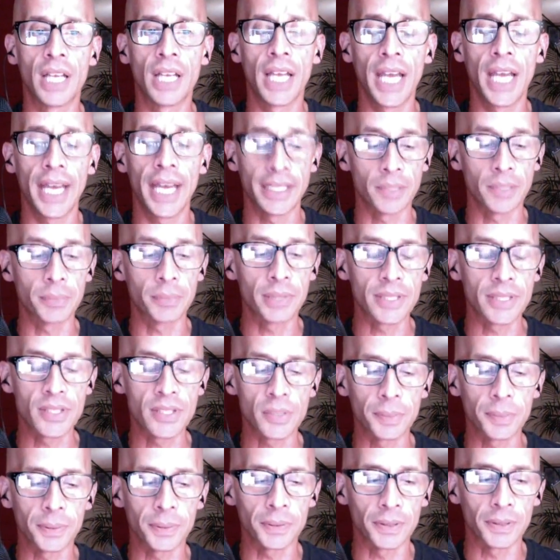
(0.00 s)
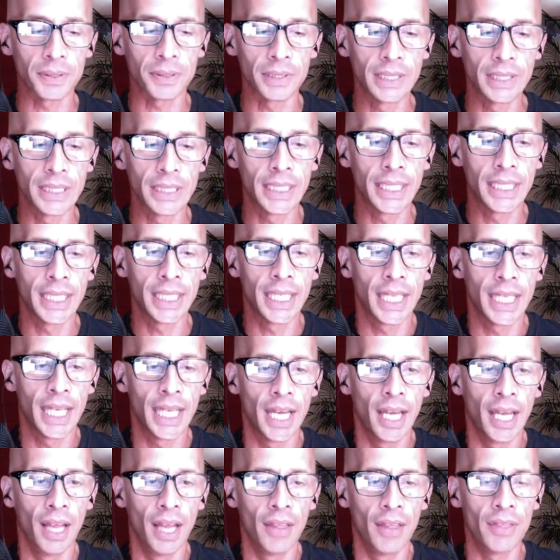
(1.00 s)
and the principal.
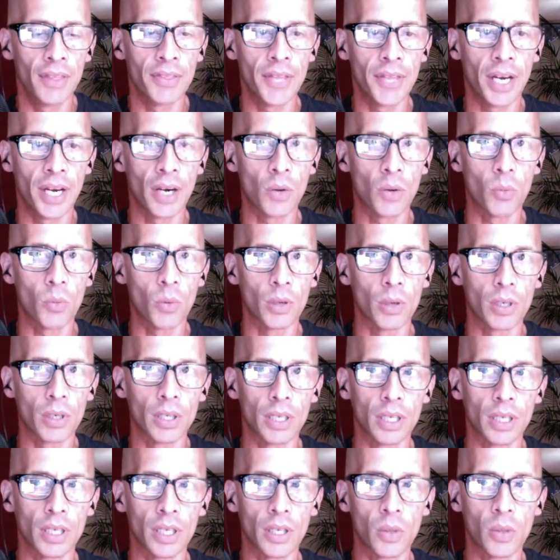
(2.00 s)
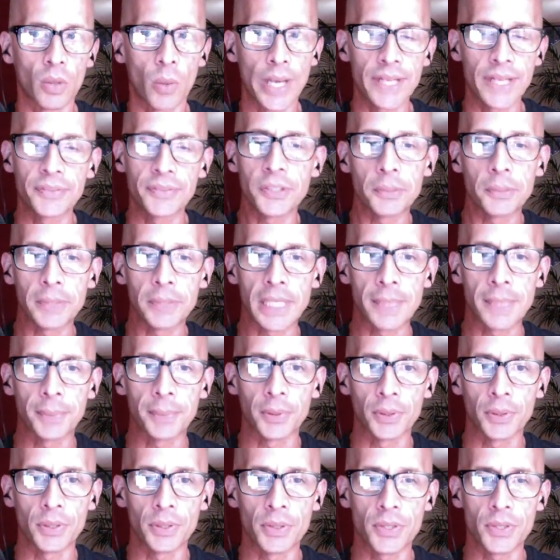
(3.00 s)
There were quite a few
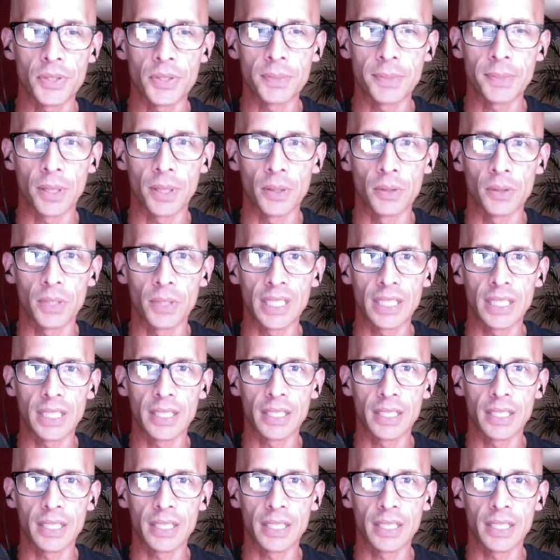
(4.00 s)
people who spoke